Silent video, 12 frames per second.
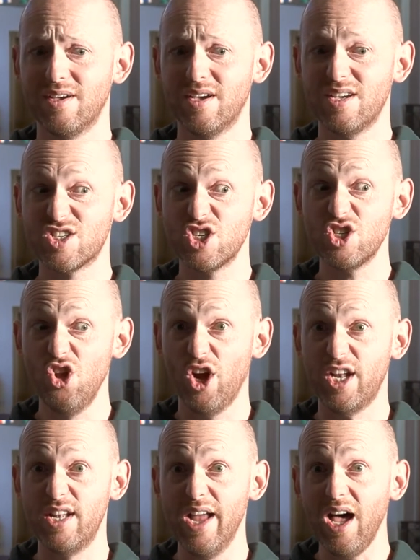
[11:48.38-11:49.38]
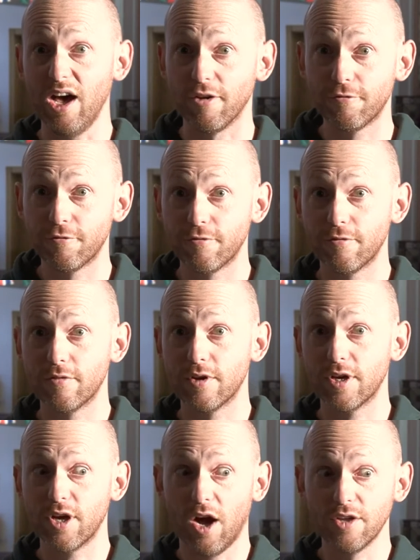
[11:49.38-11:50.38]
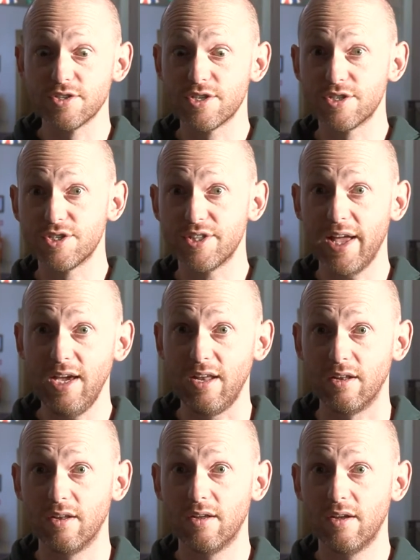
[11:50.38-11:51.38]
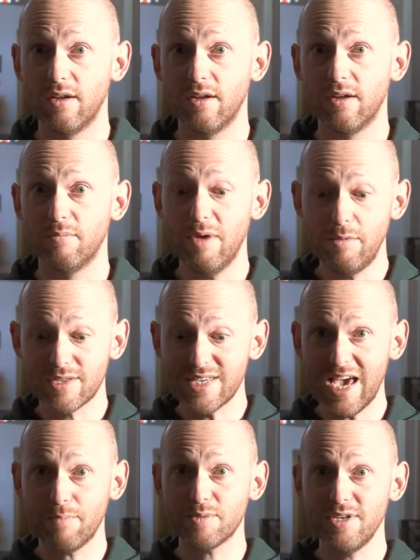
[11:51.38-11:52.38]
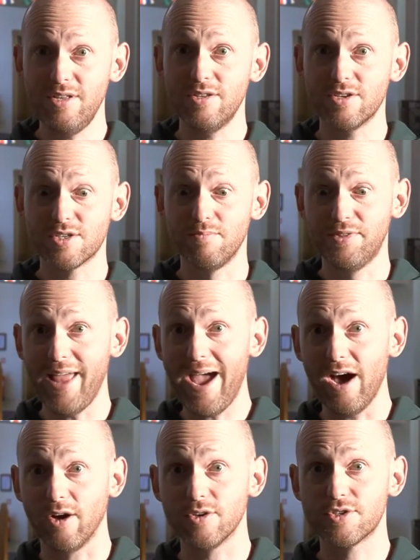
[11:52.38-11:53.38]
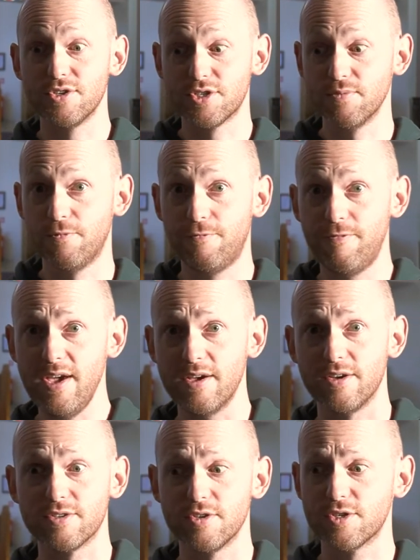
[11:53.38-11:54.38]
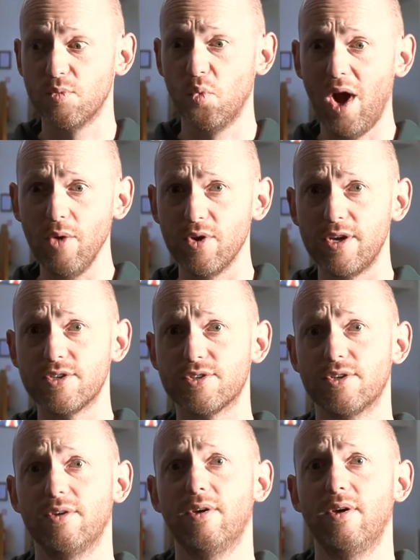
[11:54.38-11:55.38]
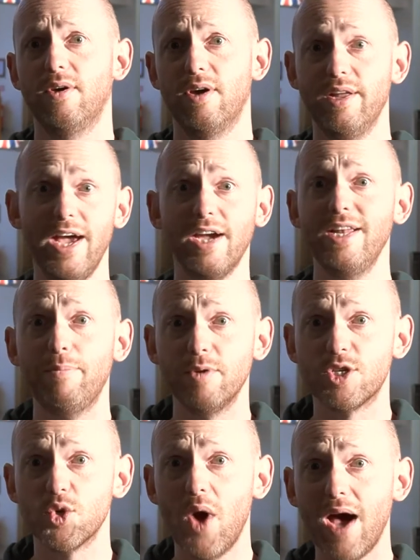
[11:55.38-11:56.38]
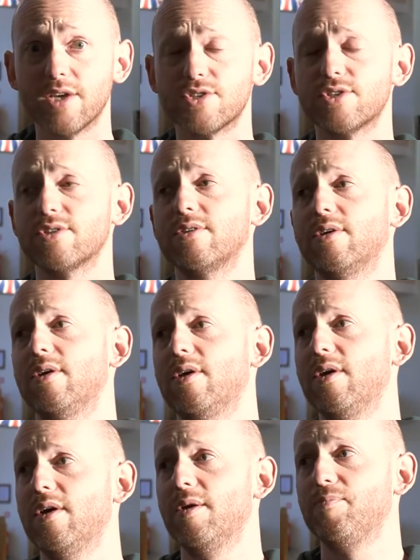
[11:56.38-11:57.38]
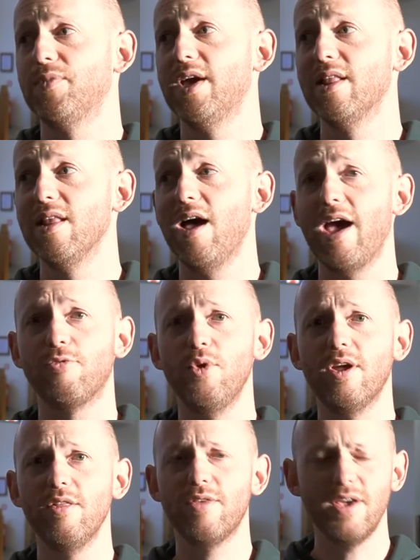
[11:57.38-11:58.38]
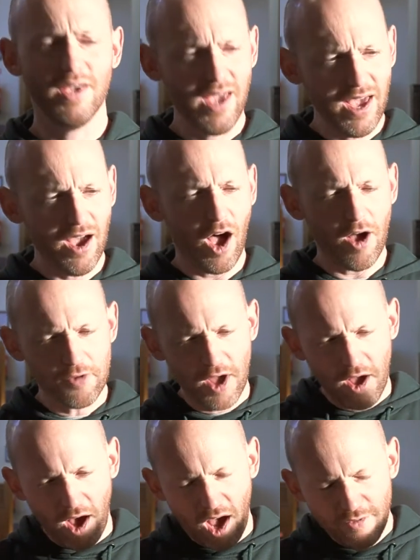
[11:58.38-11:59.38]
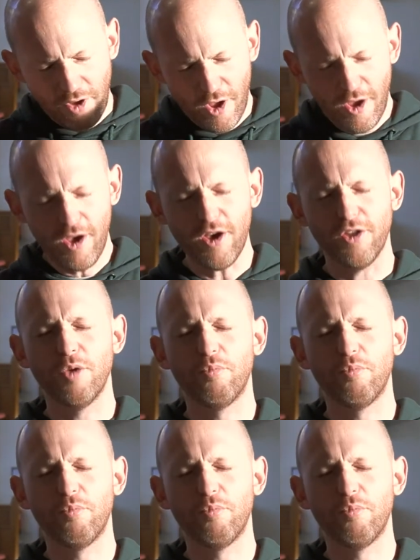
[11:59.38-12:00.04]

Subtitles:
is just not enough. It can't sustain. Maybe it taps into some doubts and some fears and some worries. And that can happen to us in life. We can think, I've heard